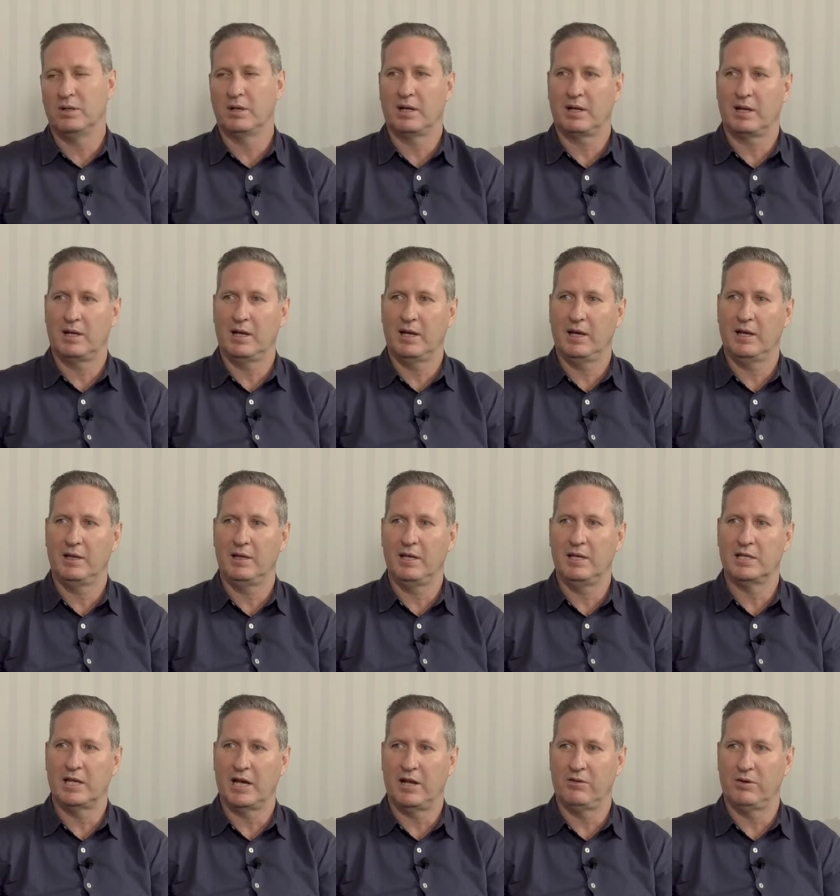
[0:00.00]
declare
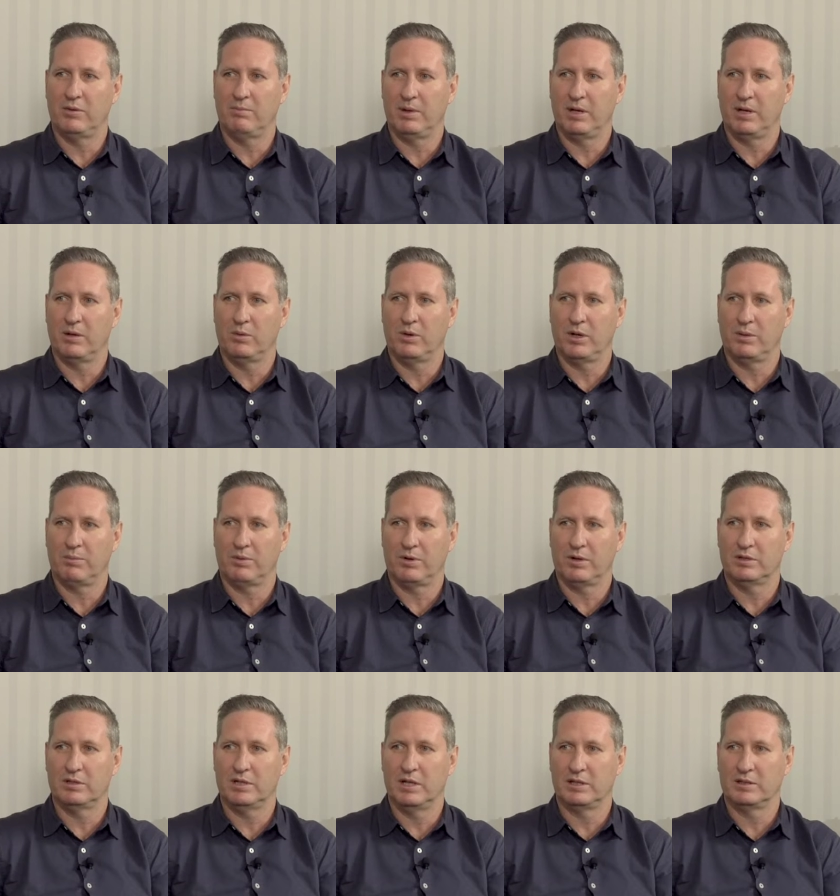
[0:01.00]
these 100 megawatt
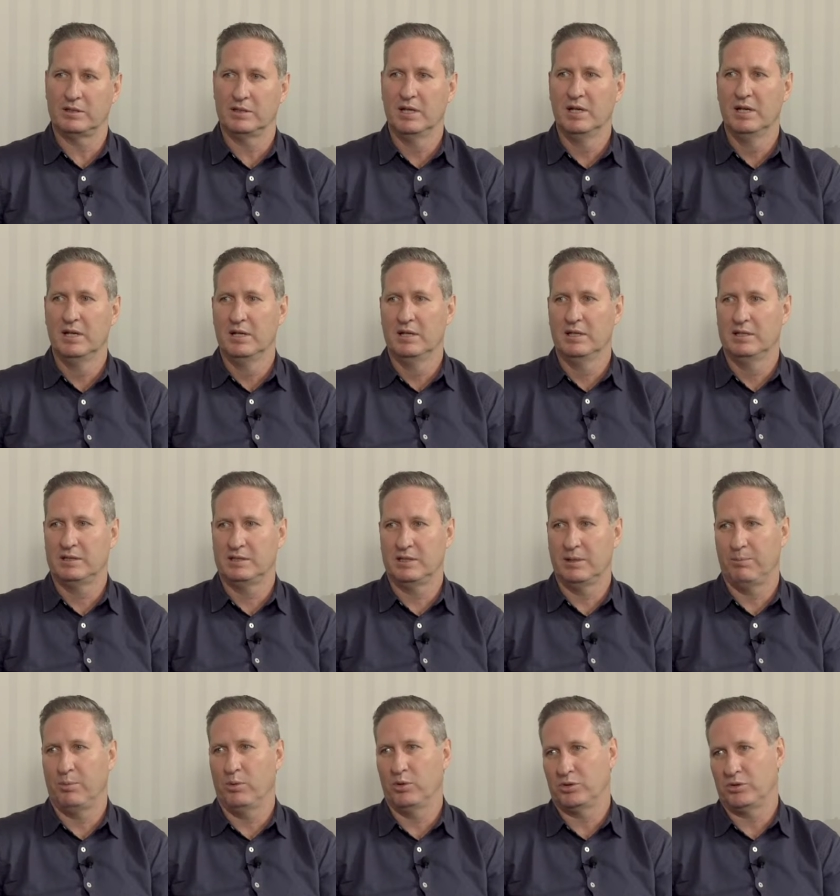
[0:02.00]
projects
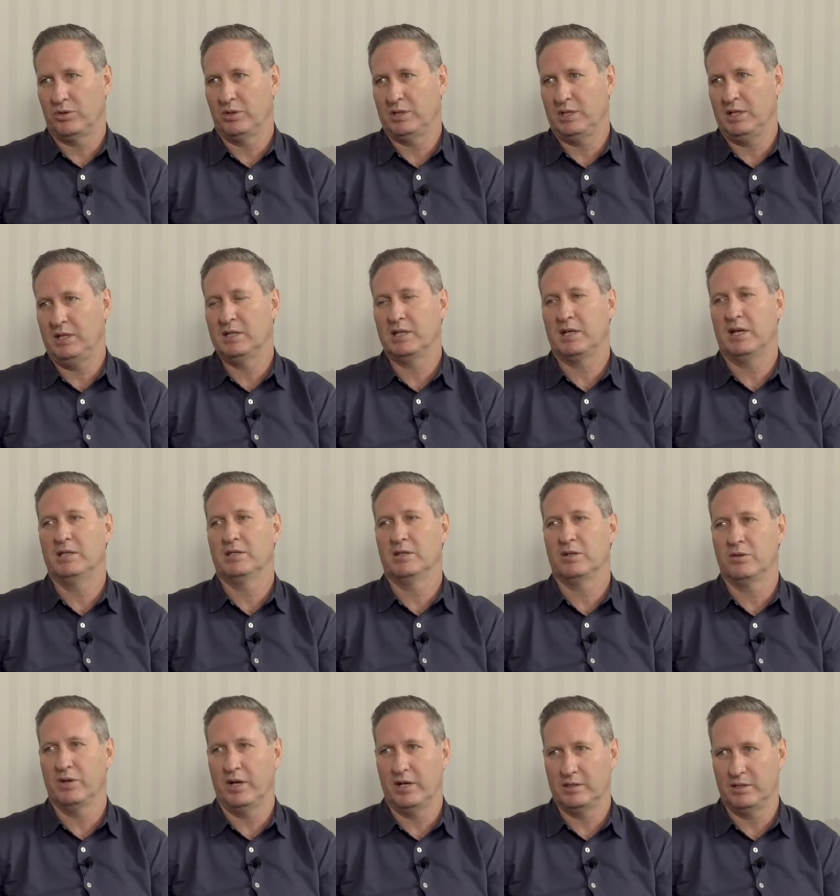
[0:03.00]
SIP or strategic
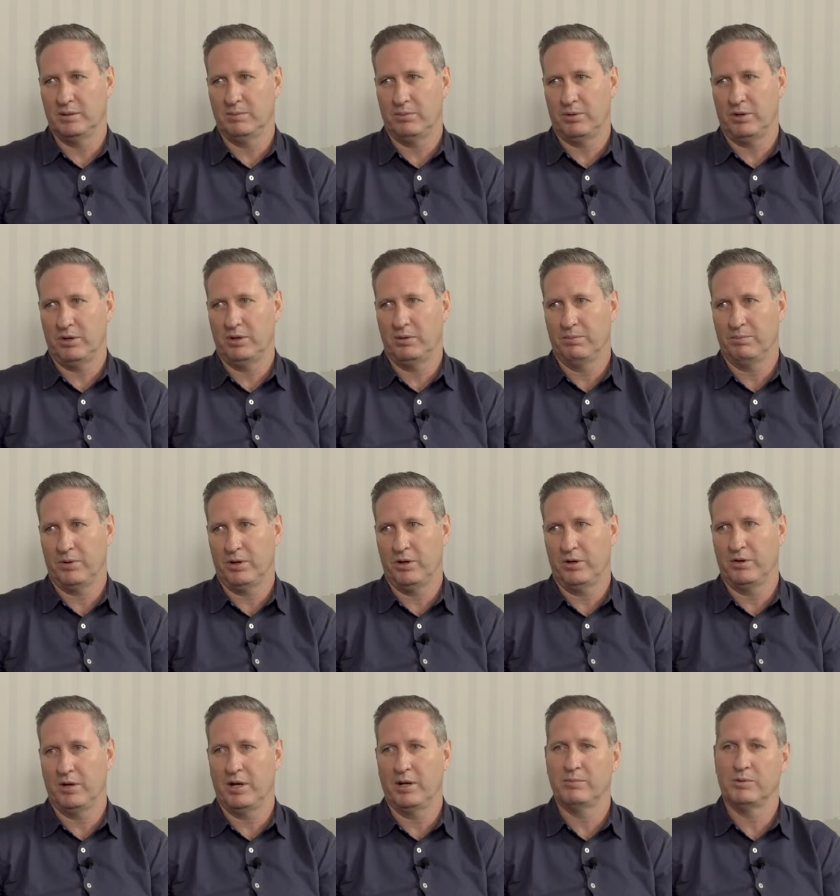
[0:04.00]
integrated pro
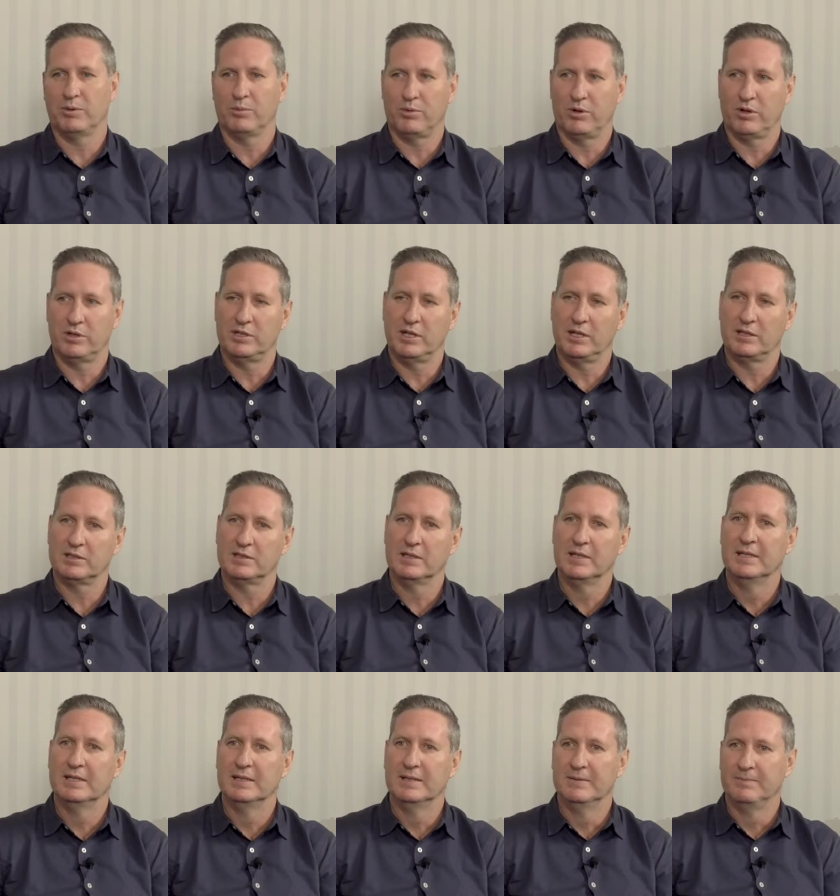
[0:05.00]
programs or projects,
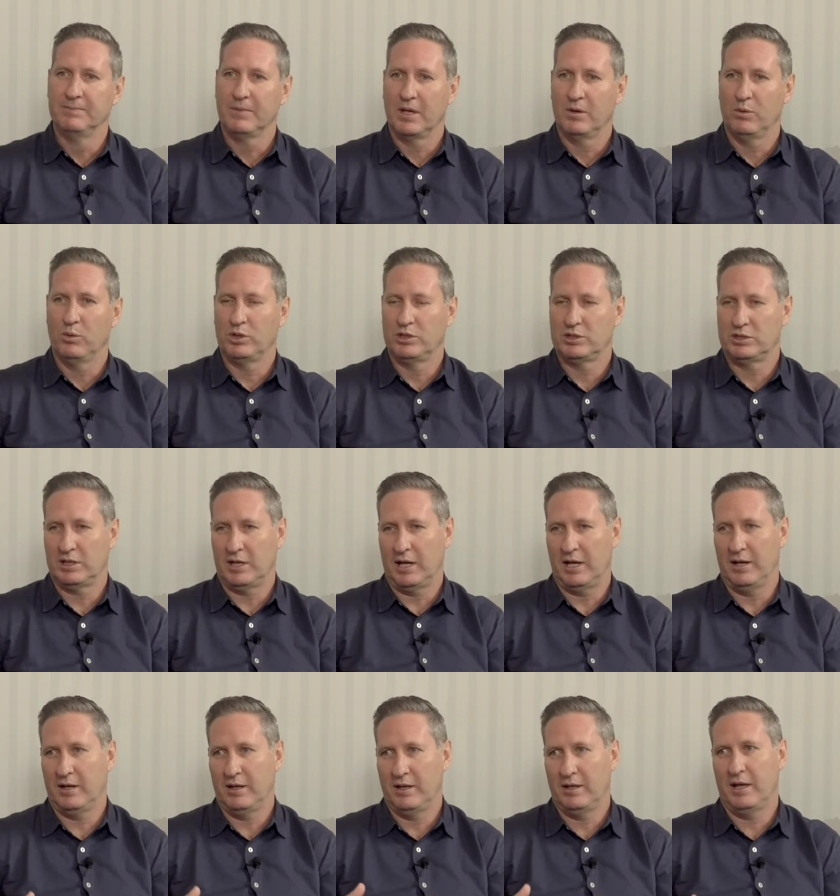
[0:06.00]
which
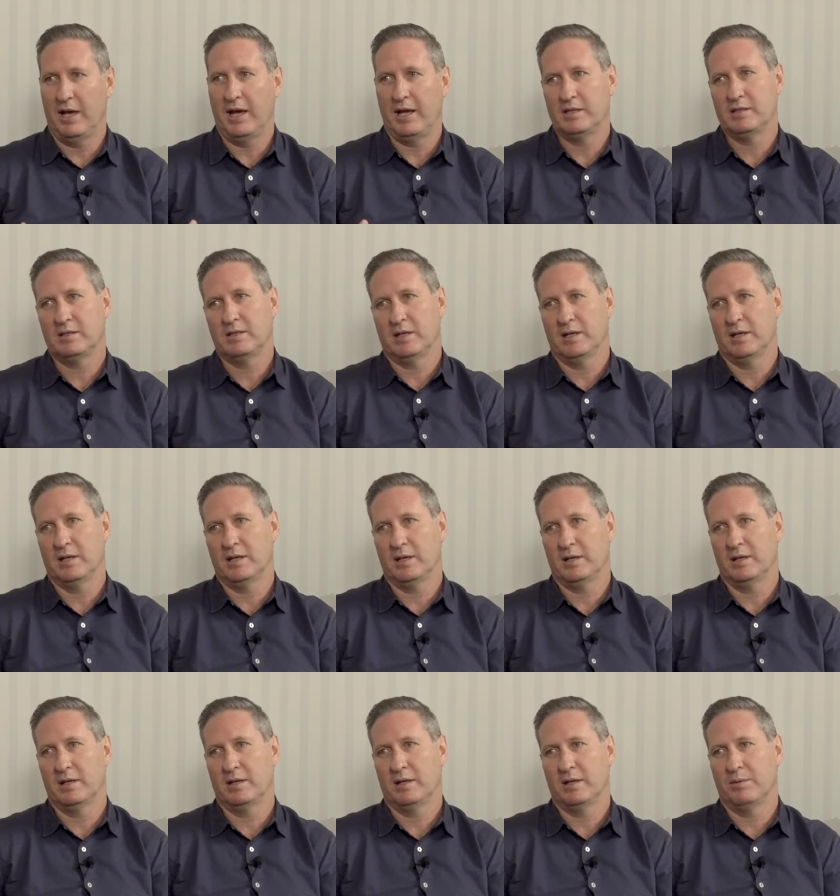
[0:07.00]
under that
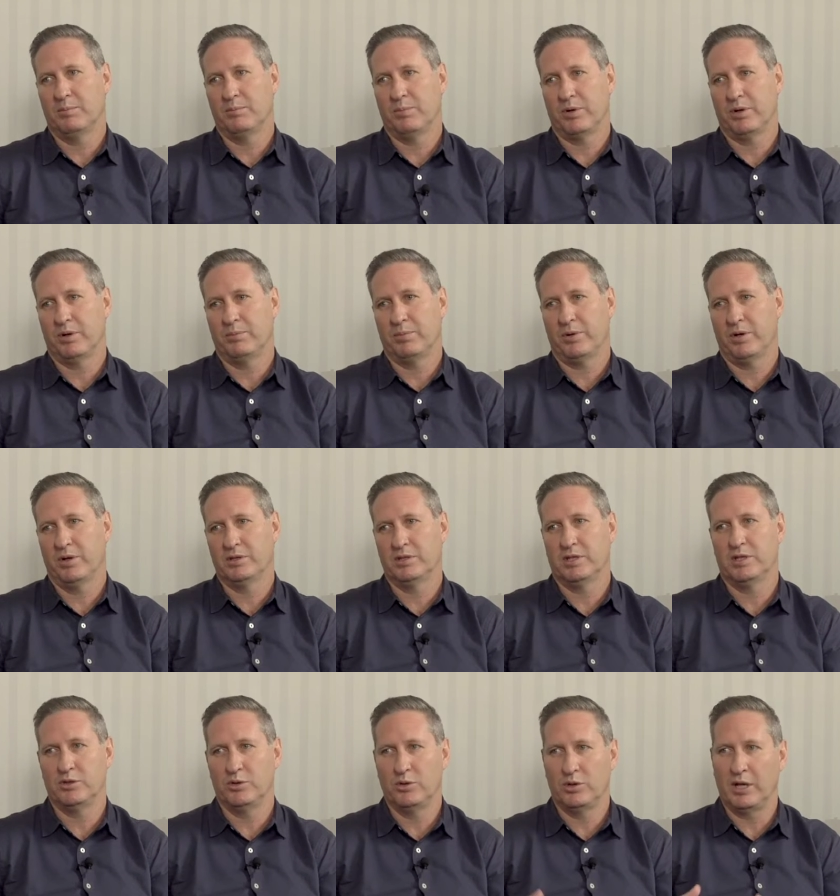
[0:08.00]
uh,
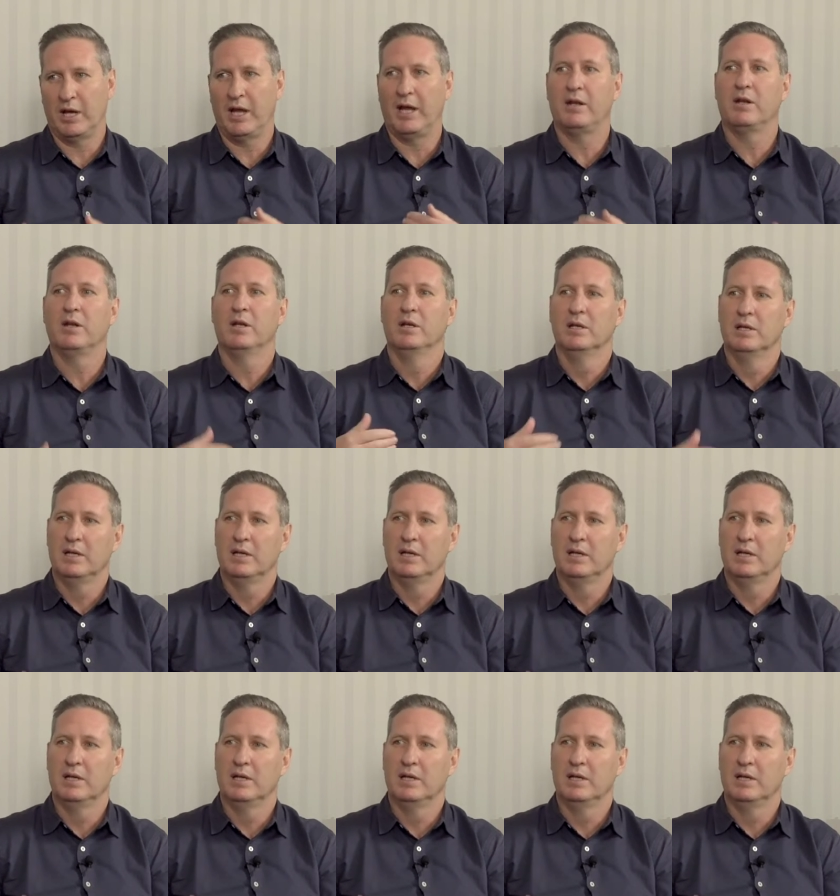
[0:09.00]
process you can